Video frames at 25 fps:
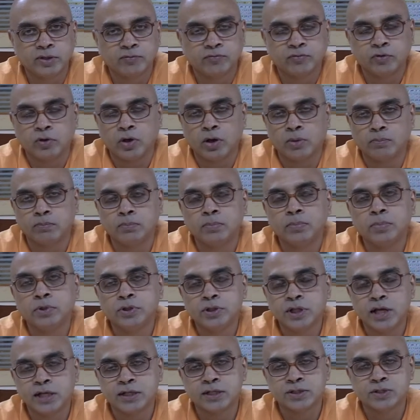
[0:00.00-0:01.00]
form.
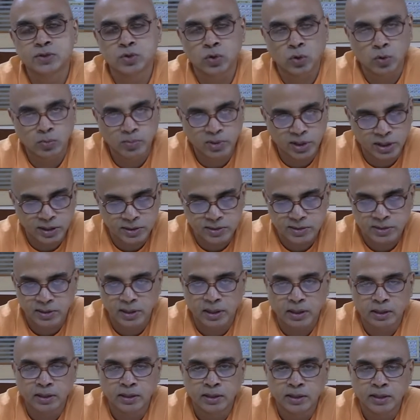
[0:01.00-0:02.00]
That is
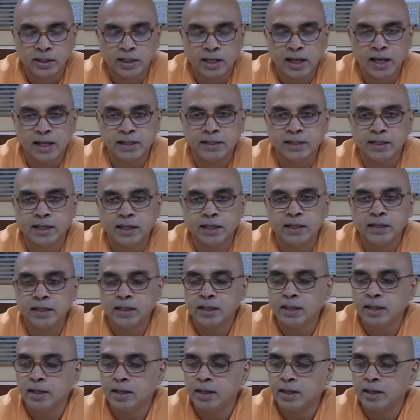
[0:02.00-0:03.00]
somarasa. And
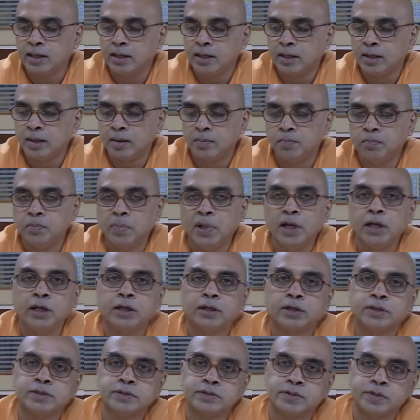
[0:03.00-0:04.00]
then
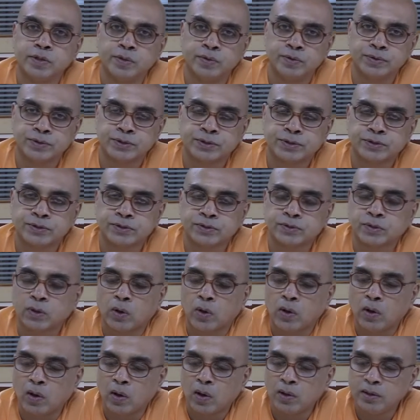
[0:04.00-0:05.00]
milk is used. So
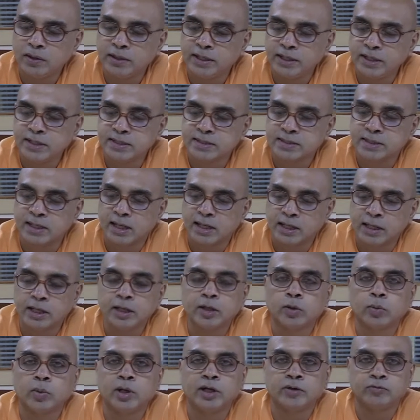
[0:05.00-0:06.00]
all these are
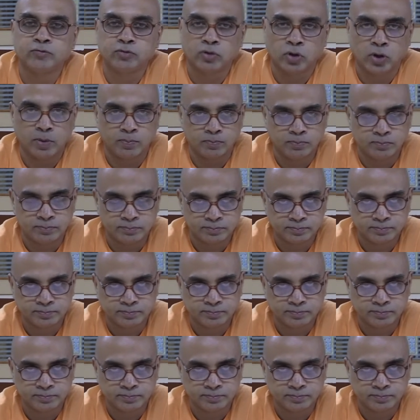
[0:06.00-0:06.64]
liquid form.